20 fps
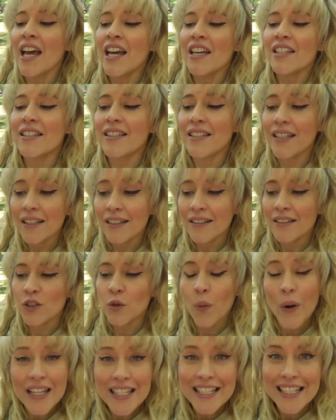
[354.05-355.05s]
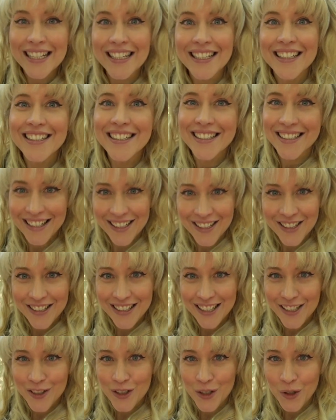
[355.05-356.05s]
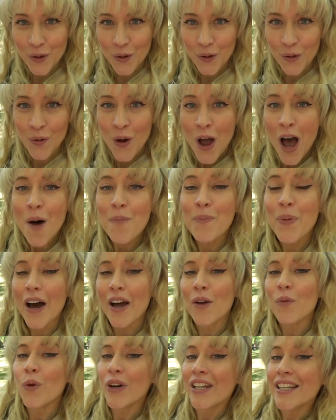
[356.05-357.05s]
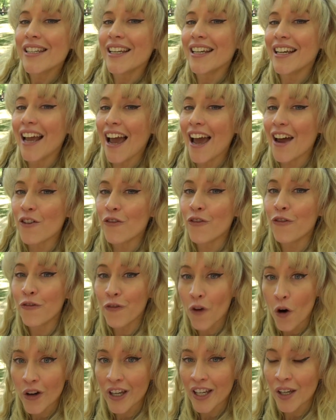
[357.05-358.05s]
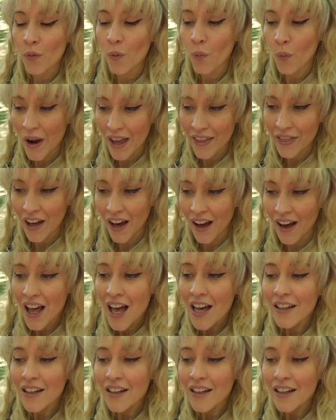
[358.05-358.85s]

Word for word: six 2062 by windy and foggy weather.